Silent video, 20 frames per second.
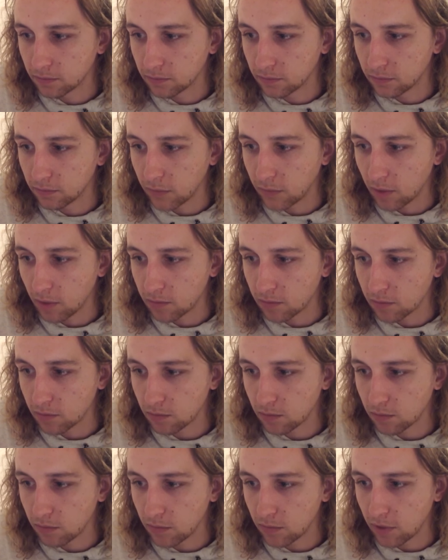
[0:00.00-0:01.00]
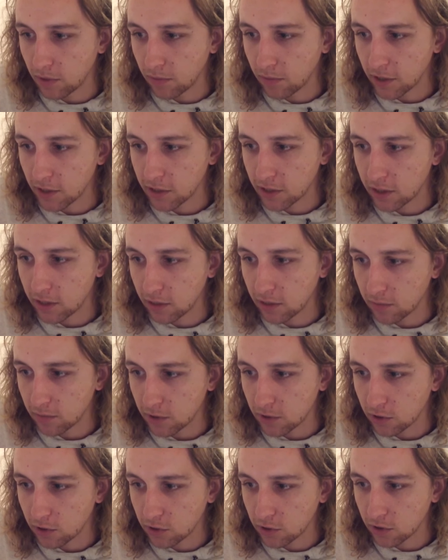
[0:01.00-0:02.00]
I'm in my sitting
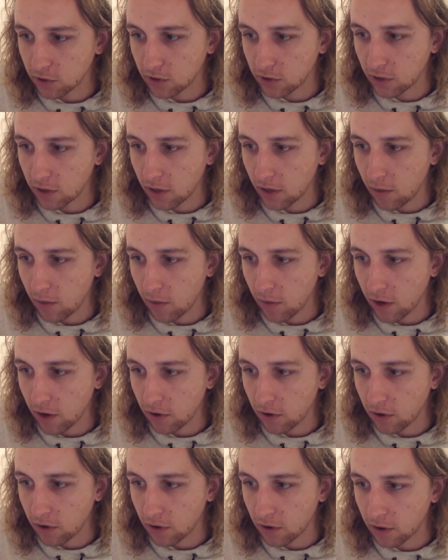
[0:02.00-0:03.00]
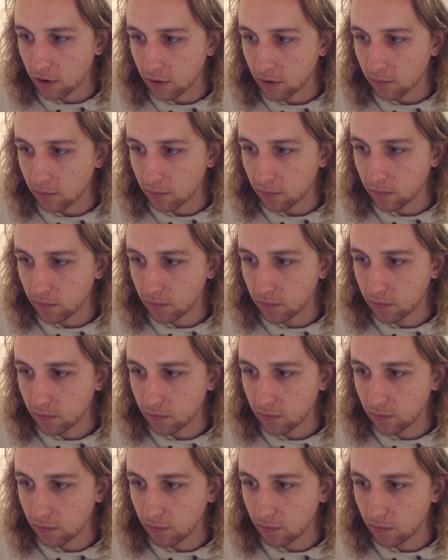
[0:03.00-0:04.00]
position, and my arm
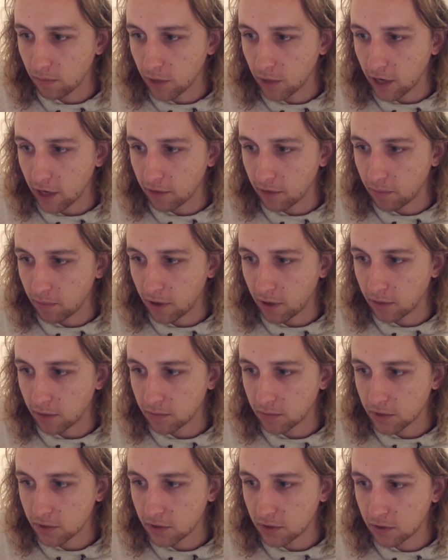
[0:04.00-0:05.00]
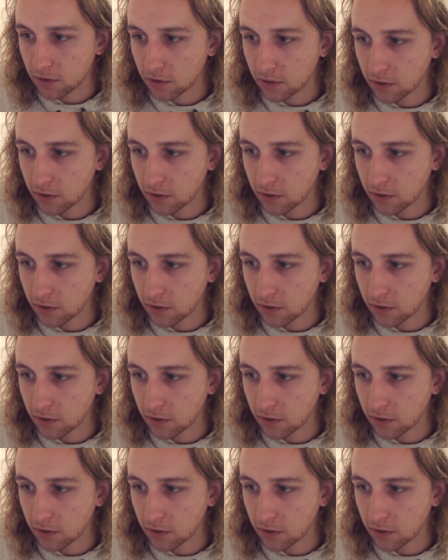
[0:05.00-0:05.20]
kind of pumps,